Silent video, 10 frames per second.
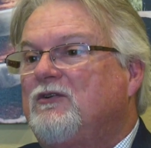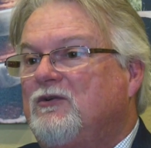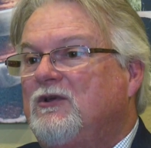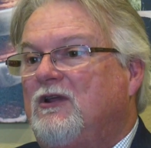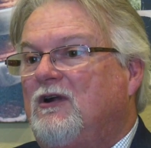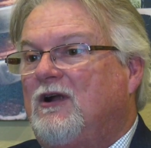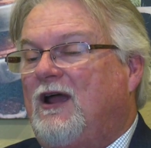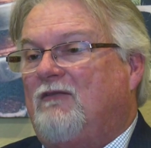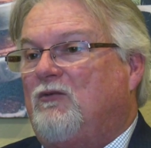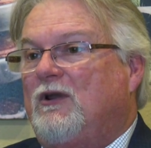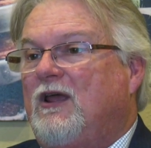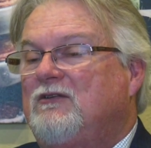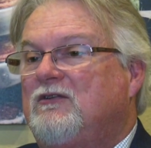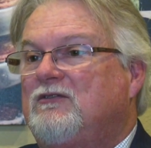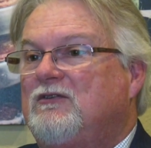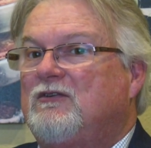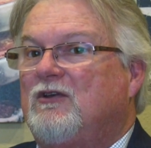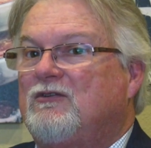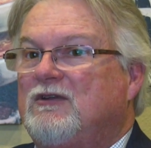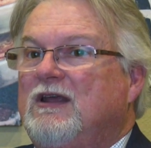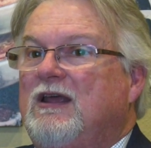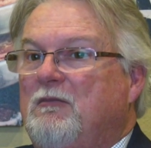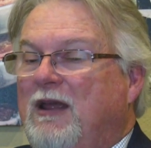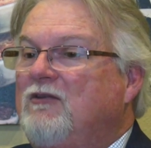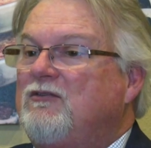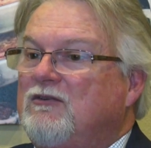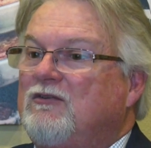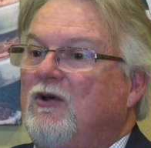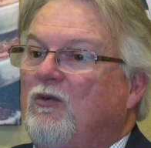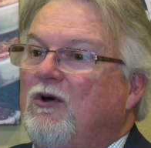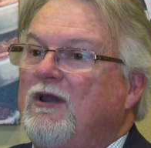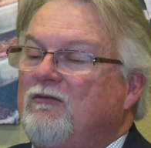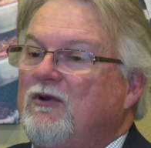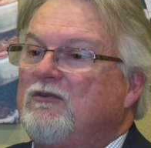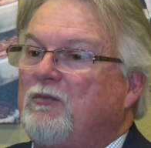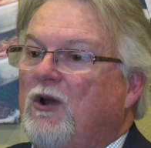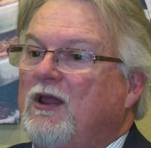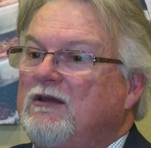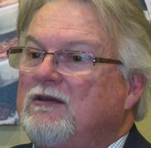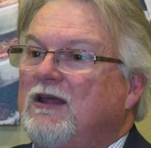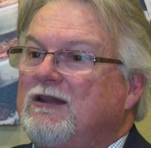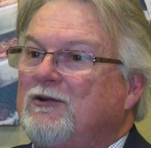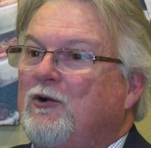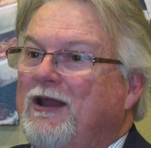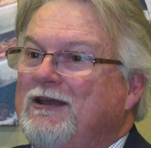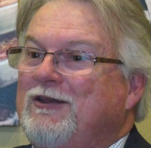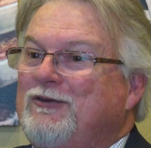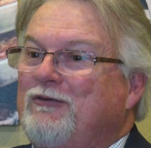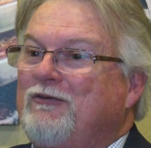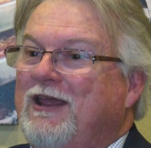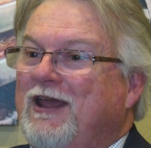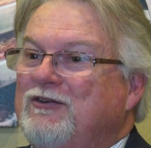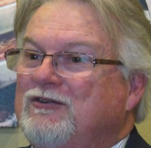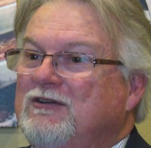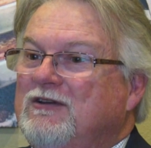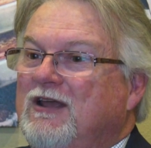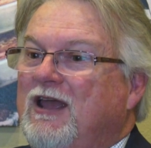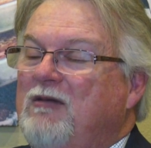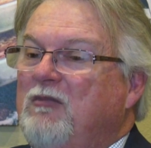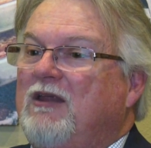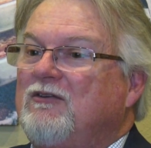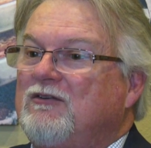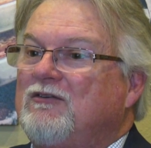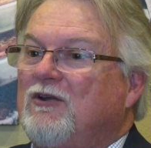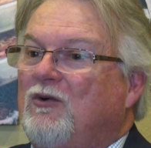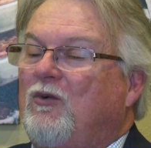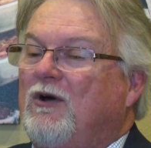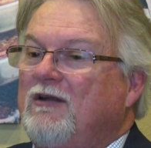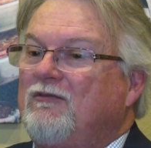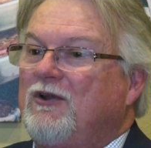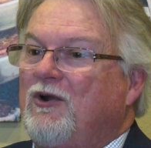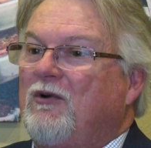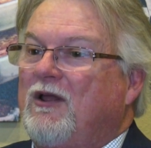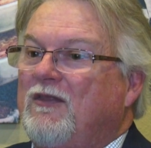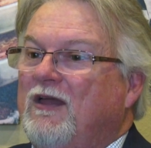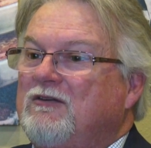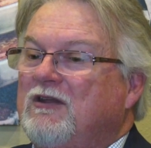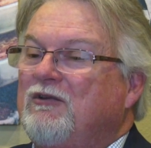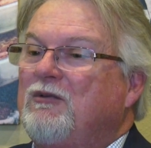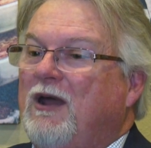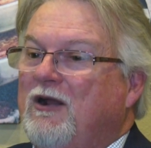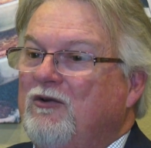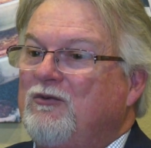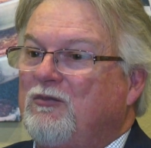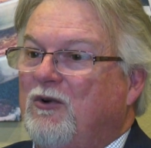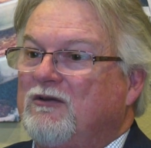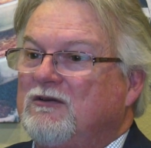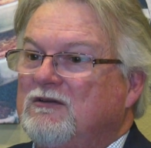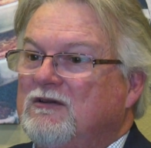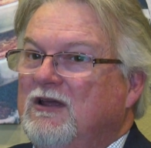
two a year. I have one agent, she sells, manages to sell one every spring to take the grandkids on vacation, and manages to sell one every year around Thanksgiving to buy Christmas presents.